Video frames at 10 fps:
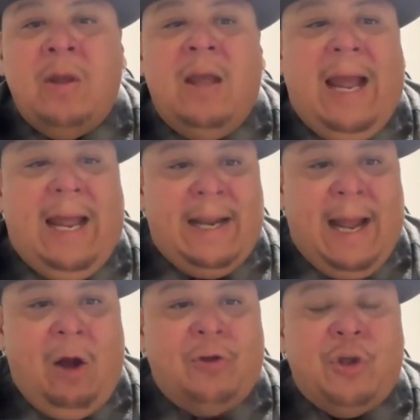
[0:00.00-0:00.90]
And
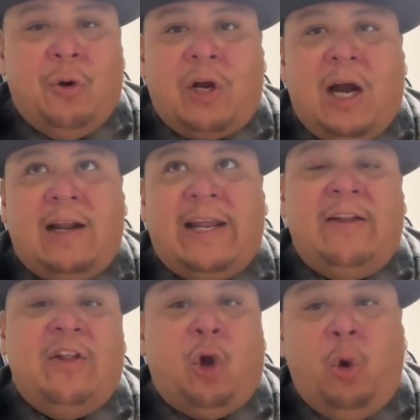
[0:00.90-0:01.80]
now you're kind of
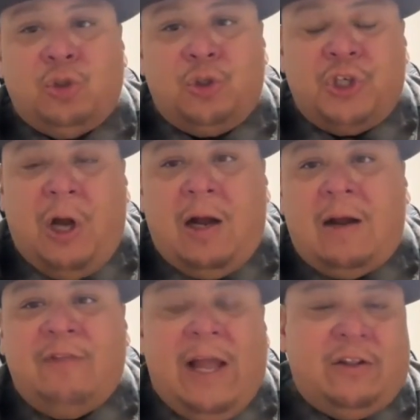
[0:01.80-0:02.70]
getting the culture shock
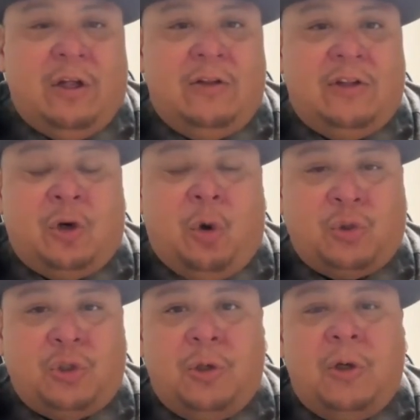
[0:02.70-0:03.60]
of like the
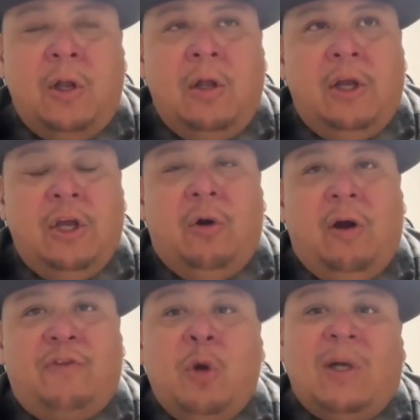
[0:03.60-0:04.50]
culture,
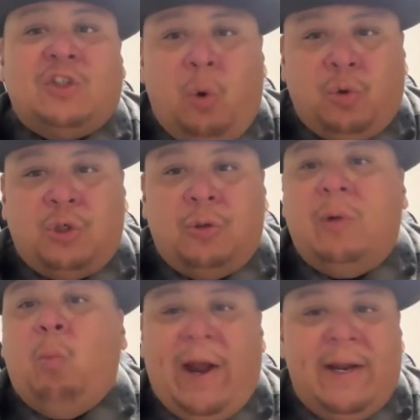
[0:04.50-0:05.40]
of US culture
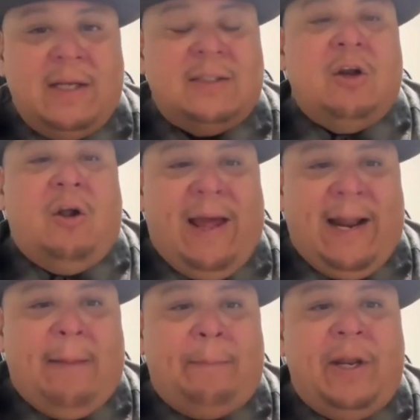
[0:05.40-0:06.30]
and whiteness and all that
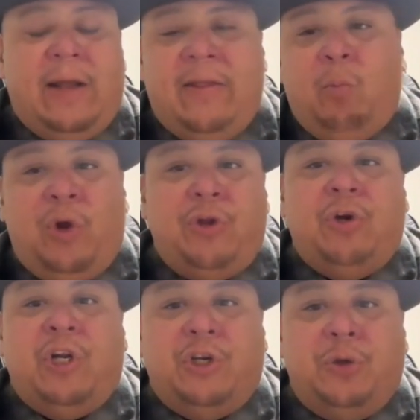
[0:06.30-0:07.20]
happening. And then what are you
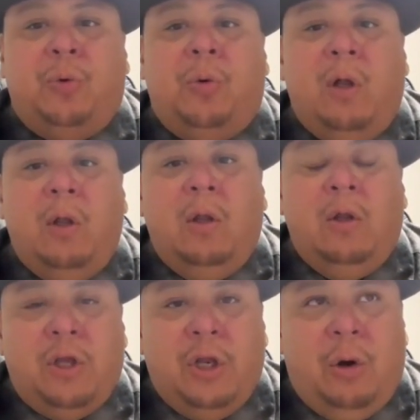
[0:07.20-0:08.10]
going to do,
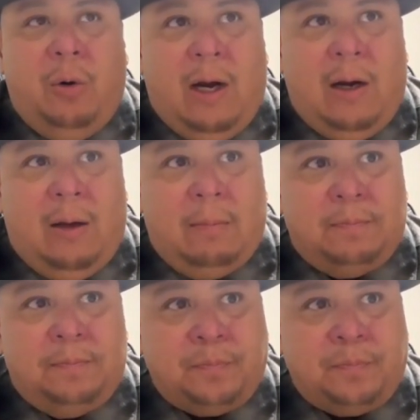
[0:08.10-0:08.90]
you know, um,